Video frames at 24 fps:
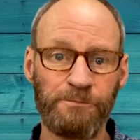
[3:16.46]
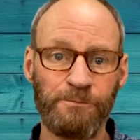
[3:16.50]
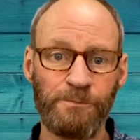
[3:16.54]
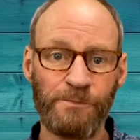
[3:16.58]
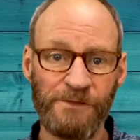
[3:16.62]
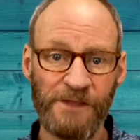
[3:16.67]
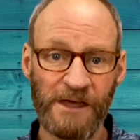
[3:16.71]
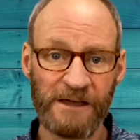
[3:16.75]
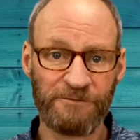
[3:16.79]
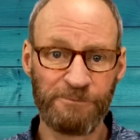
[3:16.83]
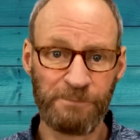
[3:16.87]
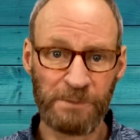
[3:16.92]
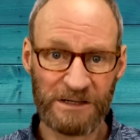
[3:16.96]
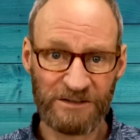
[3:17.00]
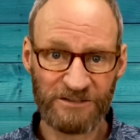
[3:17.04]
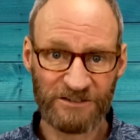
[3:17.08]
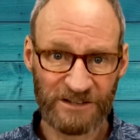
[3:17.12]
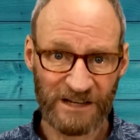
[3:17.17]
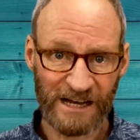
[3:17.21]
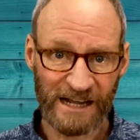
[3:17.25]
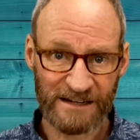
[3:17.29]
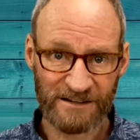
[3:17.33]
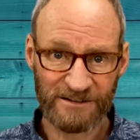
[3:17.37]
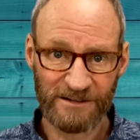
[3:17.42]
They've been
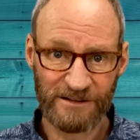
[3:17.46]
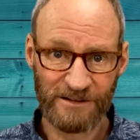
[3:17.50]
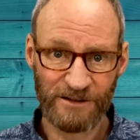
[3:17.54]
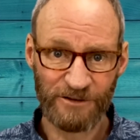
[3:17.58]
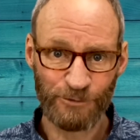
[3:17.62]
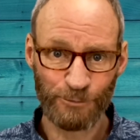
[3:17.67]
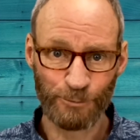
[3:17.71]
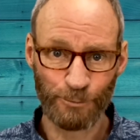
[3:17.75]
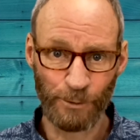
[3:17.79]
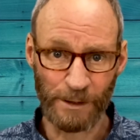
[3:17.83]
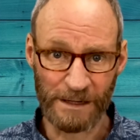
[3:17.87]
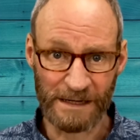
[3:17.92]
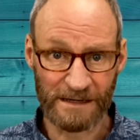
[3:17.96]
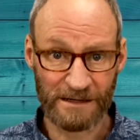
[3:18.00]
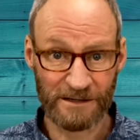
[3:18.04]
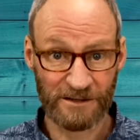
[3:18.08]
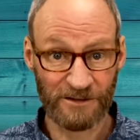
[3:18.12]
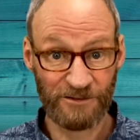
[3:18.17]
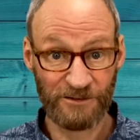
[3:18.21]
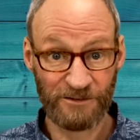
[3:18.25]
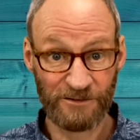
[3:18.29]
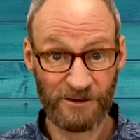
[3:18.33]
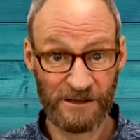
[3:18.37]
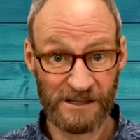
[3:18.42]
selected this week
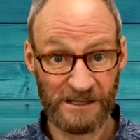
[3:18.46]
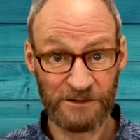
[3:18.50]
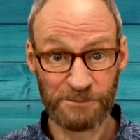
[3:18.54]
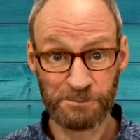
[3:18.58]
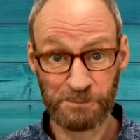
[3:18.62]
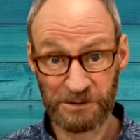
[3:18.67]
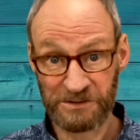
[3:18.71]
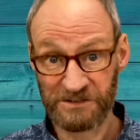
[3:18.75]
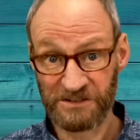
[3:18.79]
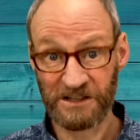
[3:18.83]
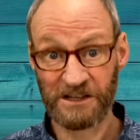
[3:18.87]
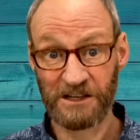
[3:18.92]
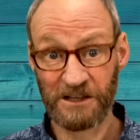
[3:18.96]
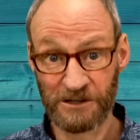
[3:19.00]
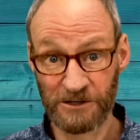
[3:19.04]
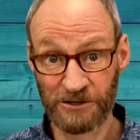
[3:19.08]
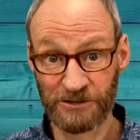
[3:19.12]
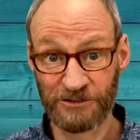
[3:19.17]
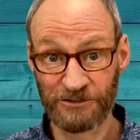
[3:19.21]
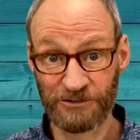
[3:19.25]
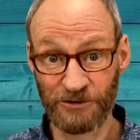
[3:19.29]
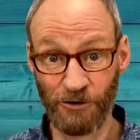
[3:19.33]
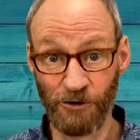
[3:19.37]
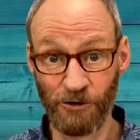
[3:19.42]
because these particular
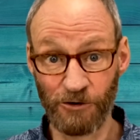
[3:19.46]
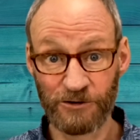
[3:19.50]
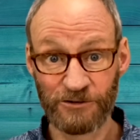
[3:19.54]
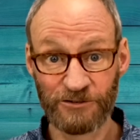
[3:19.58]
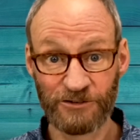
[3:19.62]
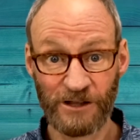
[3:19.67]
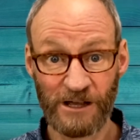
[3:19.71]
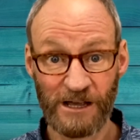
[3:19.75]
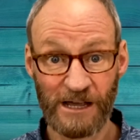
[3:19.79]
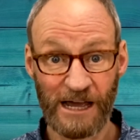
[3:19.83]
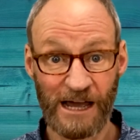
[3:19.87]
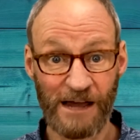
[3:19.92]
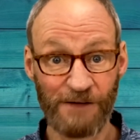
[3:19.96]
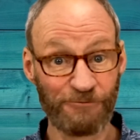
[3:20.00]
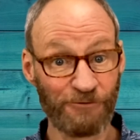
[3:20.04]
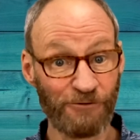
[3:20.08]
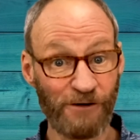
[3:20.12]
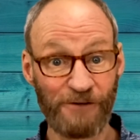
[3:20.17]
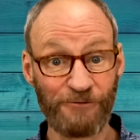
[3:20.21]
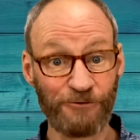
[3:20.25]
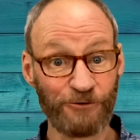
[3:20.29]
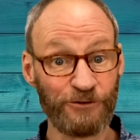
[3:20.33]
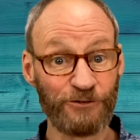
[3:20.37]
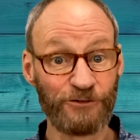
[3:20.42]
songs have
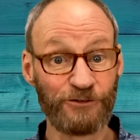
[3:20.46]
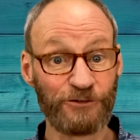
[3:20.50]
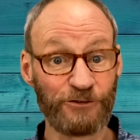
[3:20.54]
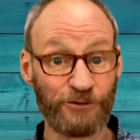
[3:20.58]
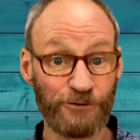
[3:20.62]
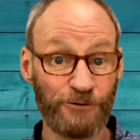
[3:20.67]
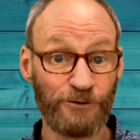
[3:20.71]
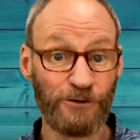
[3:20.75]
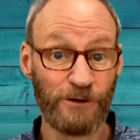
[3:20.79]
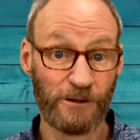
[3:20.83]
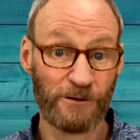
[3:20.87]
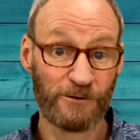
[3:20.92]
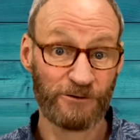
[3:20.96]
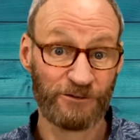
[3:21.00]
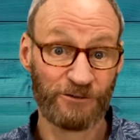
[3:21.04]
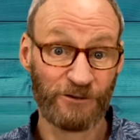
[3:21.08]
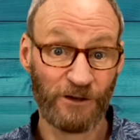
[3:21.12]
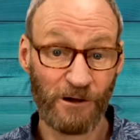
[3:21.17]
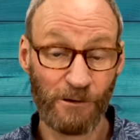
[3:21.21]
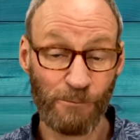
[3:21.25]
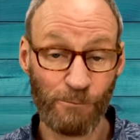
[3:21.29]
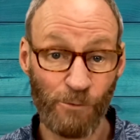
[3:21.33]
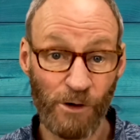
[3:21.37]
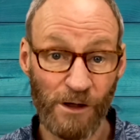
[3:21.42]
reference to
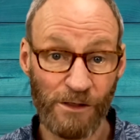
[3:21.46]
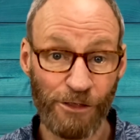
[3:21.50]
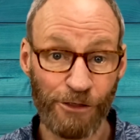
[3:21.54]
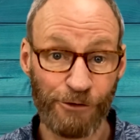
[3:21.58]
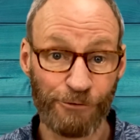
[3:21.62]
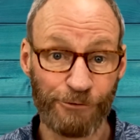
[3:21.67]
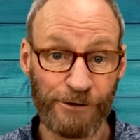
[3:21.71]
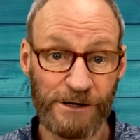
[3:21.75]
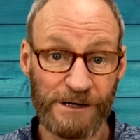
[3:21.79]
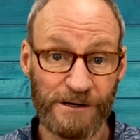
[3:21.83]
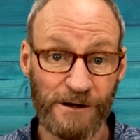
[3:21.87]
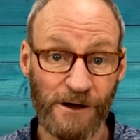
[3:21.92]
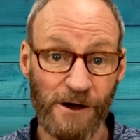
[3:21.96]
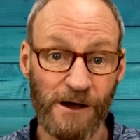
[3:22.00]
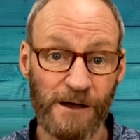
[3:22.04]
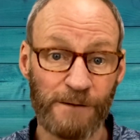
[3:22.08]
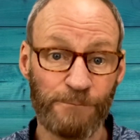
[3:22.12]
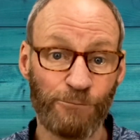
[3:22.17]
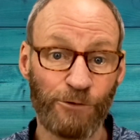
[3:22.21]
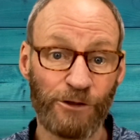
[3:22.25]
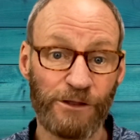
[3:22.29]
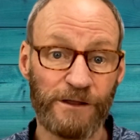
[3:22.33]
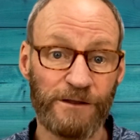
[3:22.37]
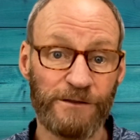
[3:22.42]
Psalm
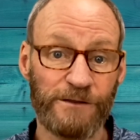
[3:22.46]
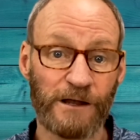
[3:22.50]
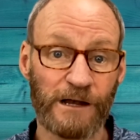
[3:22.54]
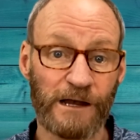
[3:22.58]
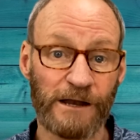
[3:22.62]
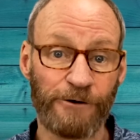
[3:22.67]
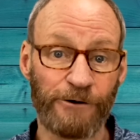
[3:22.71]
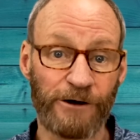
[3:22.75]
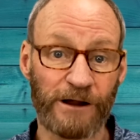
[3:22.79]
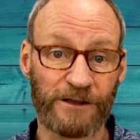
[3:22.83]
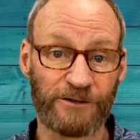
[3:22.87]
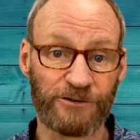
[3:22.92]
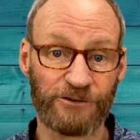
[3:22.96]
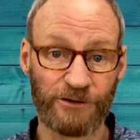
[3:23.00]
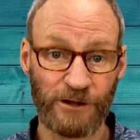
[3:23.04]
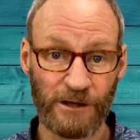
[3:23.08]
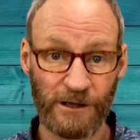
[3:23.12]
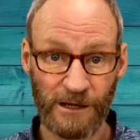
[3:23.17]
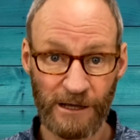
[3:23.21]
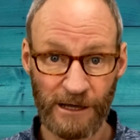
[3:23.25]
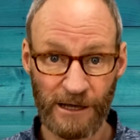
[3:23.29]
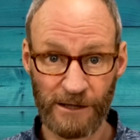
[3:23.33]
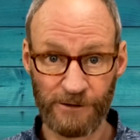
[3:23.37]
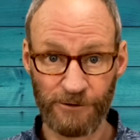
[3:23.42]
139 within the lyrics.
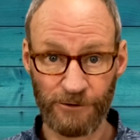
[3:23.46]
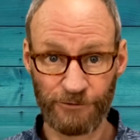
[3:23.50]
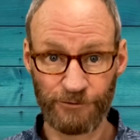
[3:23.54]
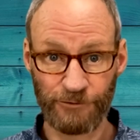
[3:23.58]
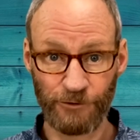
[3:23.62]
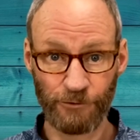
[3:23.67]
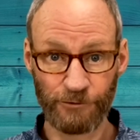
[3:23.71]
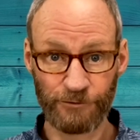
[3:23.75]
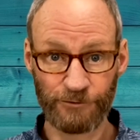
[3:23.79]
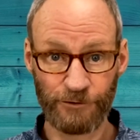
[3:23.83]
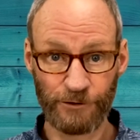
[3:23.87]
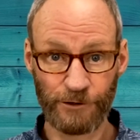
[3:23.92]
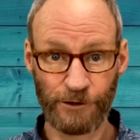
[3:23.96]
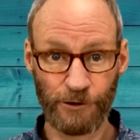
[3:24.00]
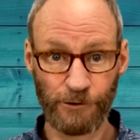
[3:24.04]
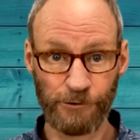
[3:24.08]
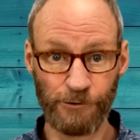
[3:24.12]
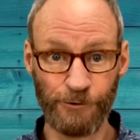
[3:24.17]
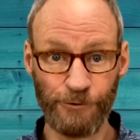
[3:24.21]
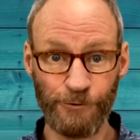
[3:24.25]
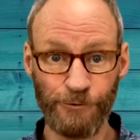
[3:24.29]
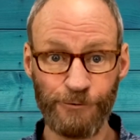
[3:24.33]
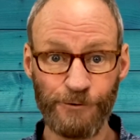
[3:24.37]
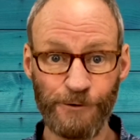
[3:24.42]
And the songs
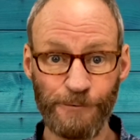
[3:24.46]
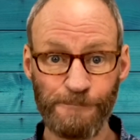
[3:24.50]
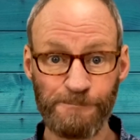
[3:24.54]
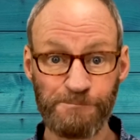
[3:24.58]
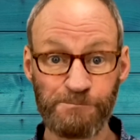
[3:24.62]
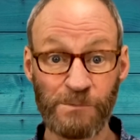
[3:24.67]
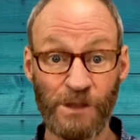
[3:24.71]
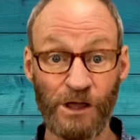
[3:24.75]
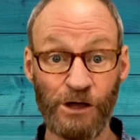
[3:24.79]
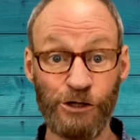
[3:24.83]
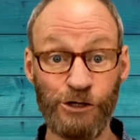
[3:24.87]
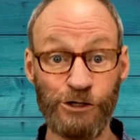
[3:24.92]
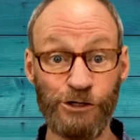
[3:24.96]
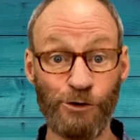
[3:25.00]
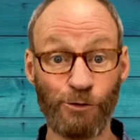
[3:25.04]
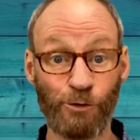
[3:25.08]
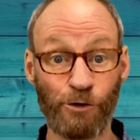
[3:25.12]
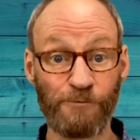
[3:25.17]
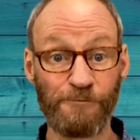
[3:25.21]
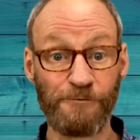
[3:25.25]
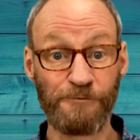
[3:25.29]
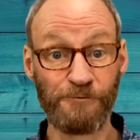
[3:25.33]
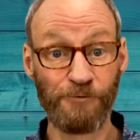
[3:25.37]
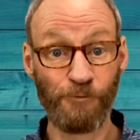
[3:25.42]
include You
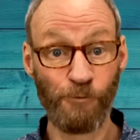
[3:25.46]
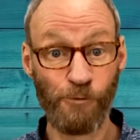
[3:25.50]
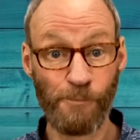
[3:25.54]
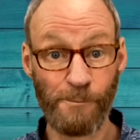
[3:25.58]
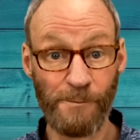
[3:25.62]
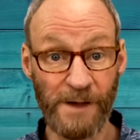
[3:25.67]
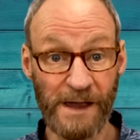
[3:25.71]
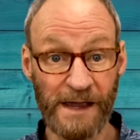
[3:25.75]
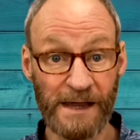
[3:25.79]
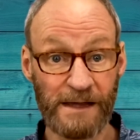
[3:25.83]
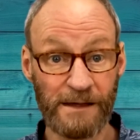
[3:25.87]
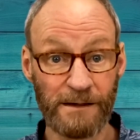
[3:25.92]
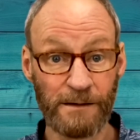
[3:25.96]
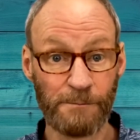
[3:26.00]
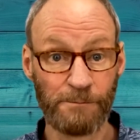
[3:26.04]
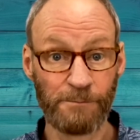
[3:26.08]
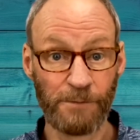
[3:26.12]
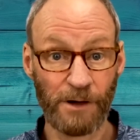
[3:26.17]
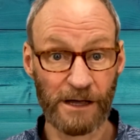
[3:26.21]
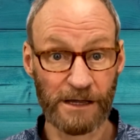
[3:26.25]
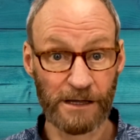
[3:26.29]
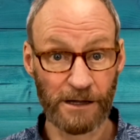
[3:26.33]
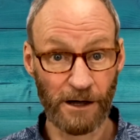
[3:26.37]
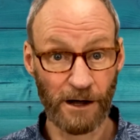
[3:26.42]
Are For Me
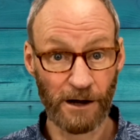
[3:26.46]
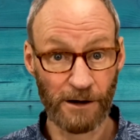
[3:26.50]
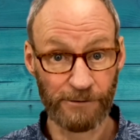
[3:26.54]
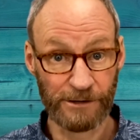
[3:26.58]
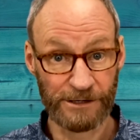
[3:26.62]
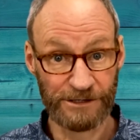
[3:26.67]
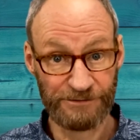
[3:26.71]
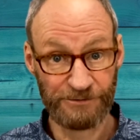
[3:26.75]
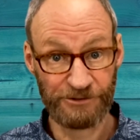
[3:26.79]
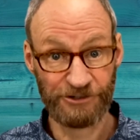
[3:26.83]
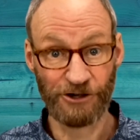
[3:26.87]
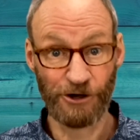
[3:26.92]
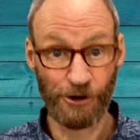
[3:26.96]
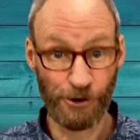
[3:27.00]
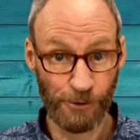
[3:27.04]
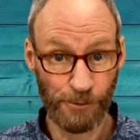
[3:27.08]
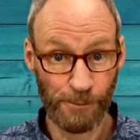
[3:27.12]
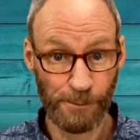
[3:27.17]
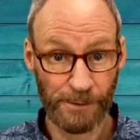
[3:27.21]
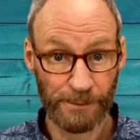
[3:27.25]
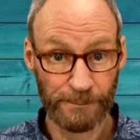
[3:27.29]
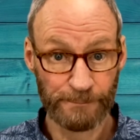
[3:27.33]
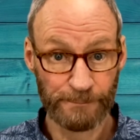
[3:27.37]
by Kari Jobe,